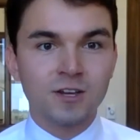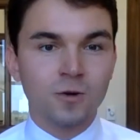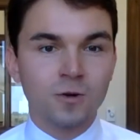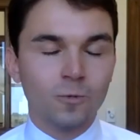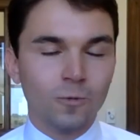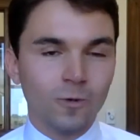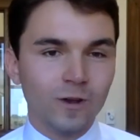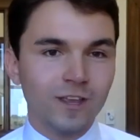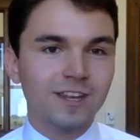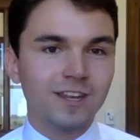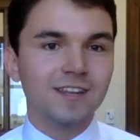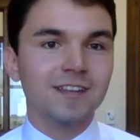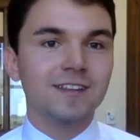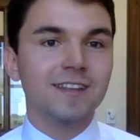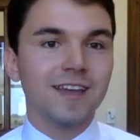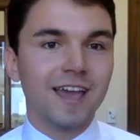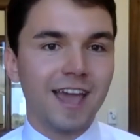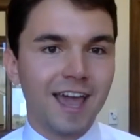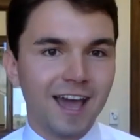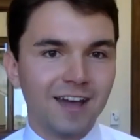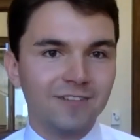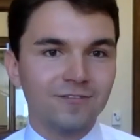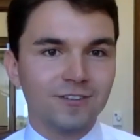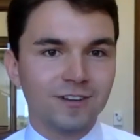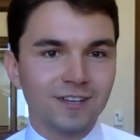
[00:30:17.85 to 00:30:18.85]
we need to
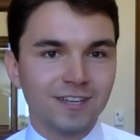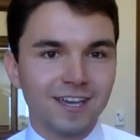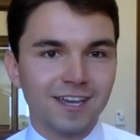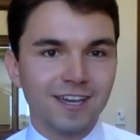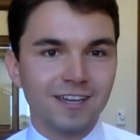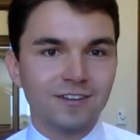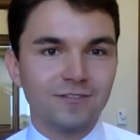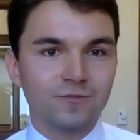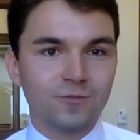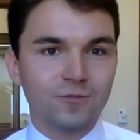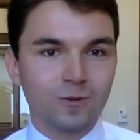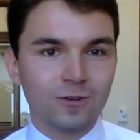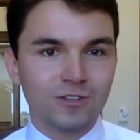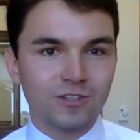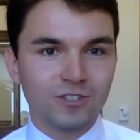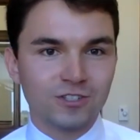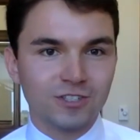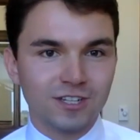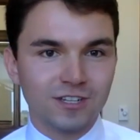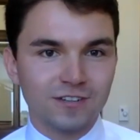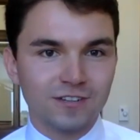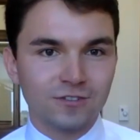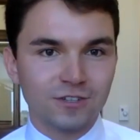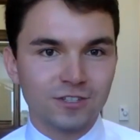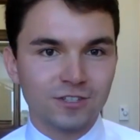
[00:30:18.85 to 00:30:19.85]
advocate for the
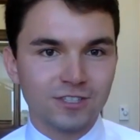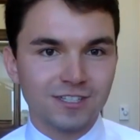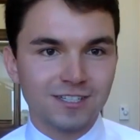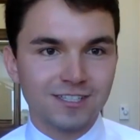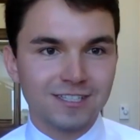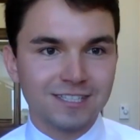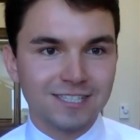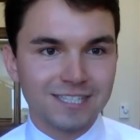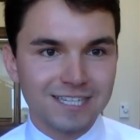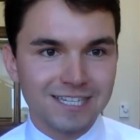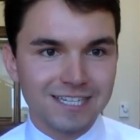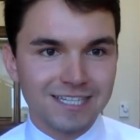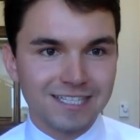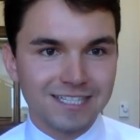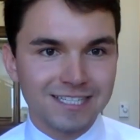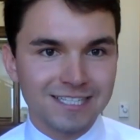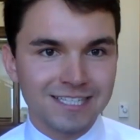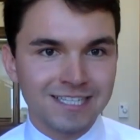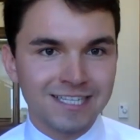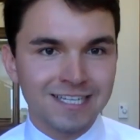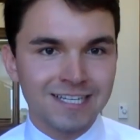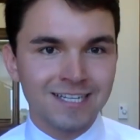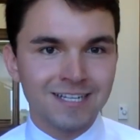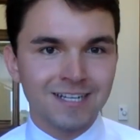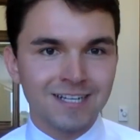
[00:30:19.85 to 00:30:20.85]
city of Racine's needs.